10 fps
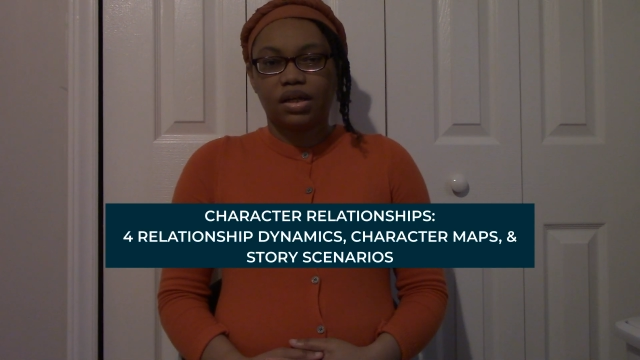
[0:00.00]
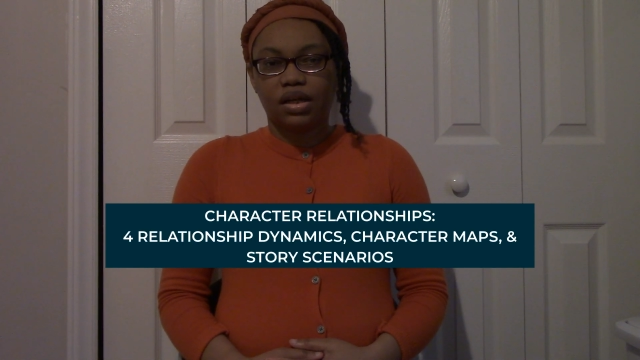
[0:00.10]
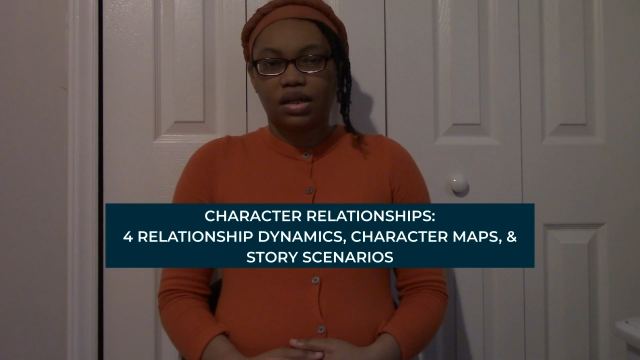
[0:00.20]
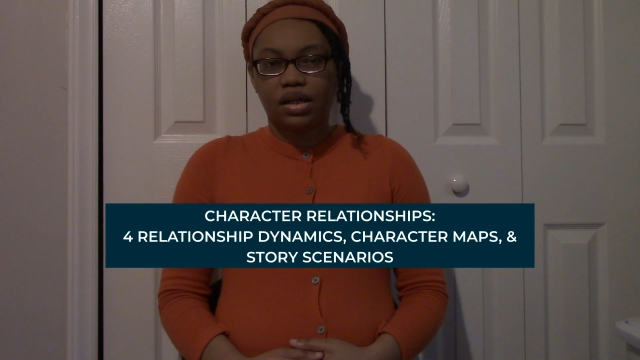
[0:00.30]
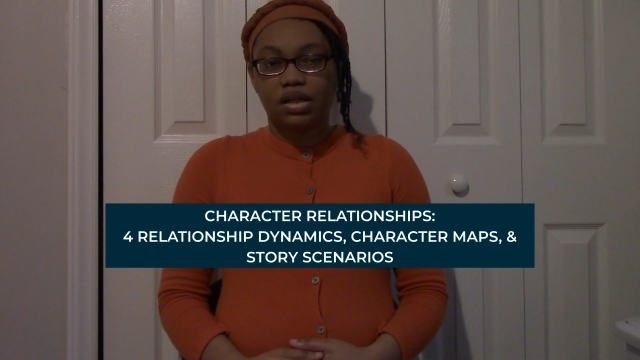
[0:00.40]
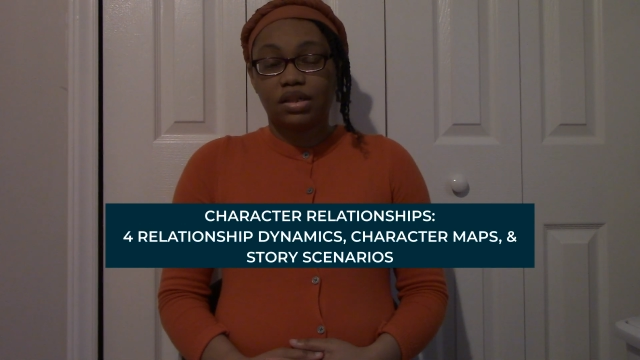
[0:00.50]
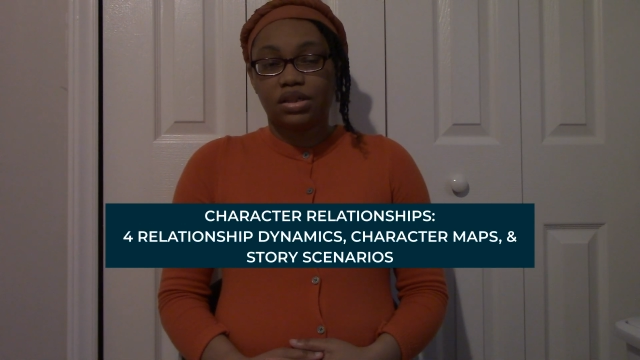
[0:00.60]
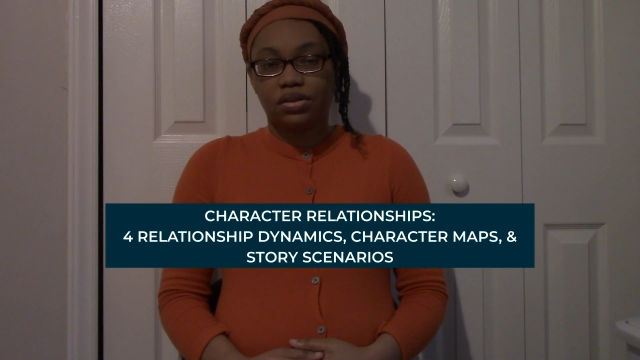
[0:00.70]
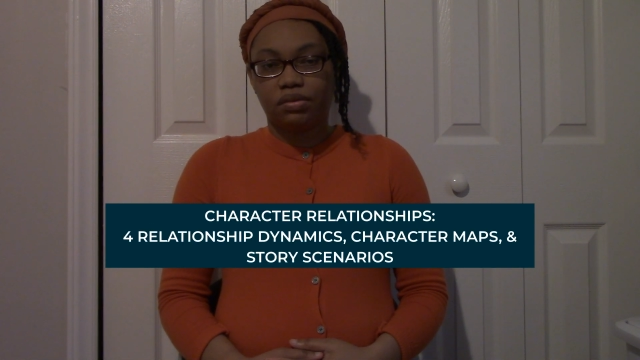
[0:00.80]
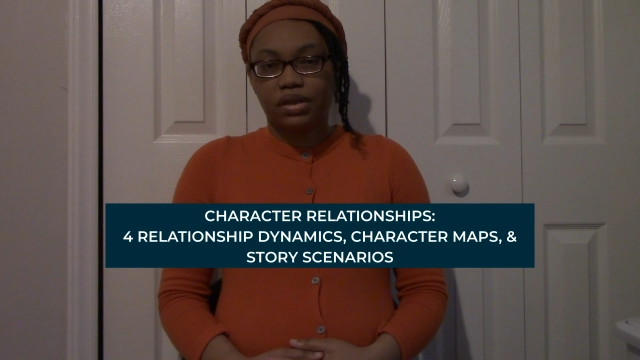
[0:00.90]
and
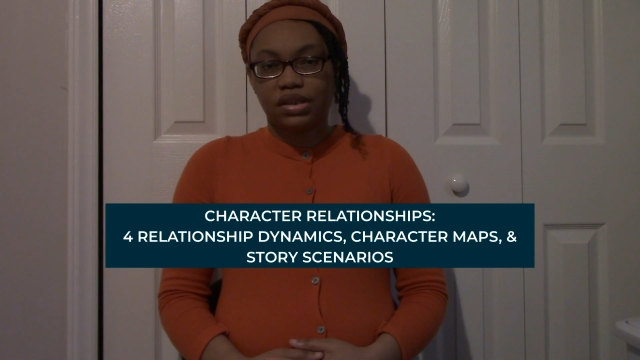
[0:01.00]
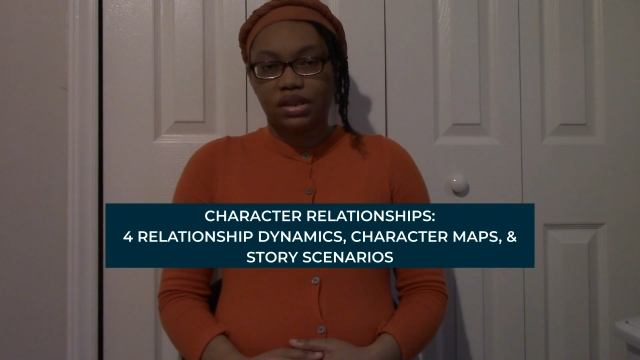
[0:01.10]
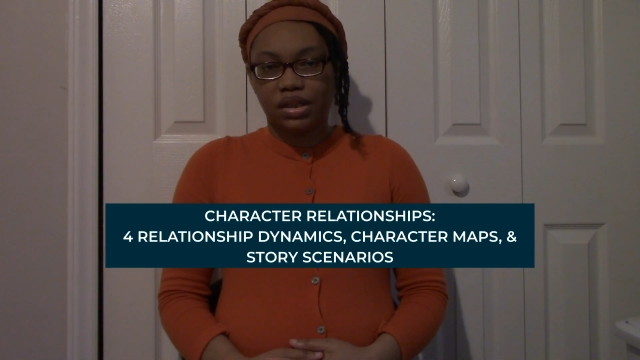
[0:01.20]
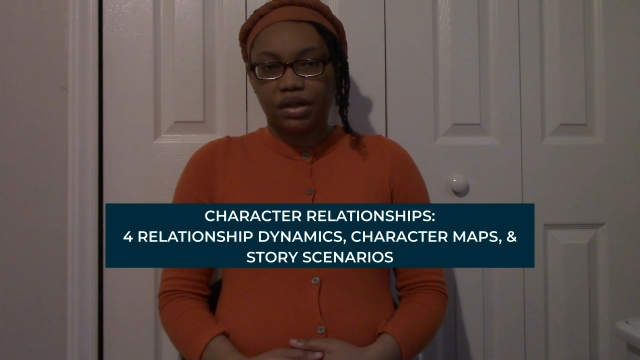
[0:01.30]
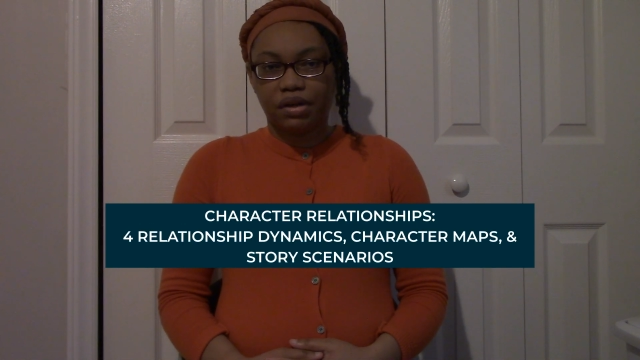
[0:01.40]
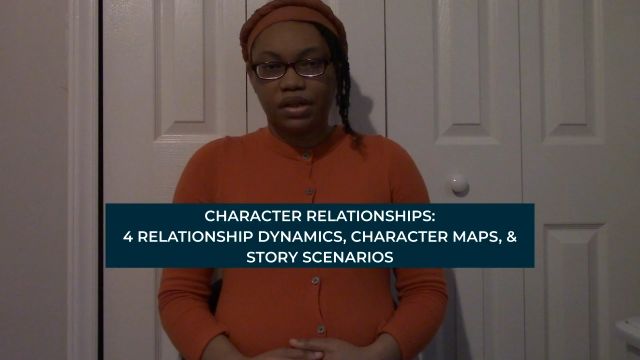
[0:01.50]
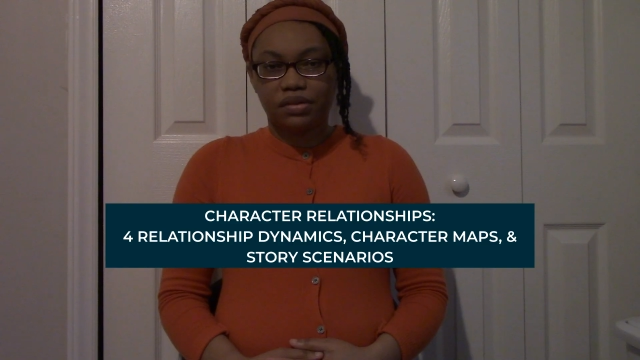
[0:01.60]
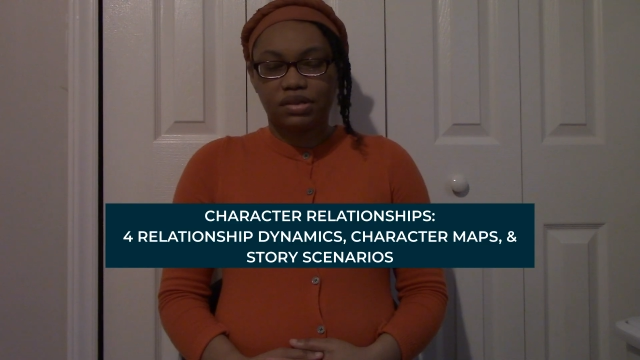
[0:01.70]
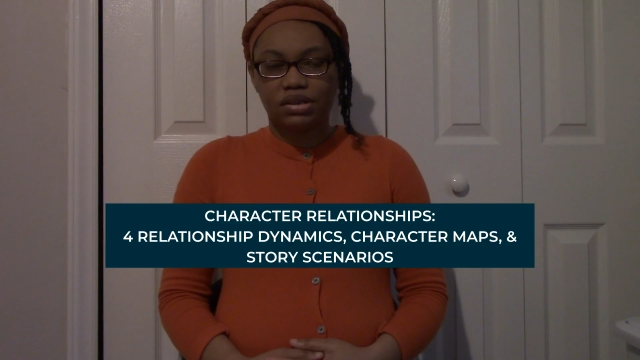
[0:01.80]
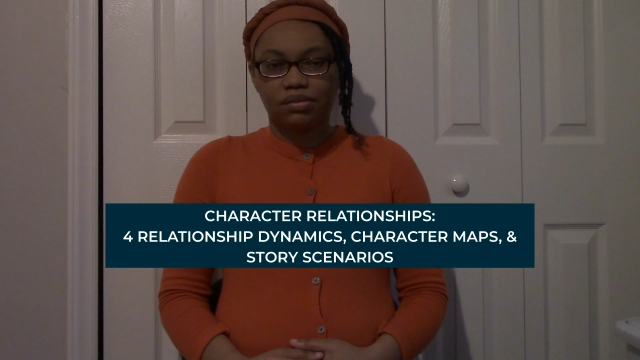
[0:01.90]
story
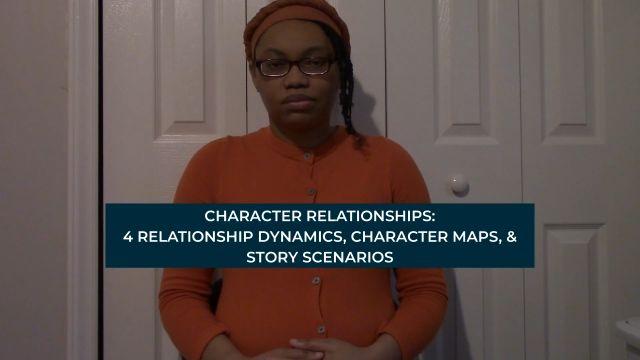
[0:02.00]
scenarios.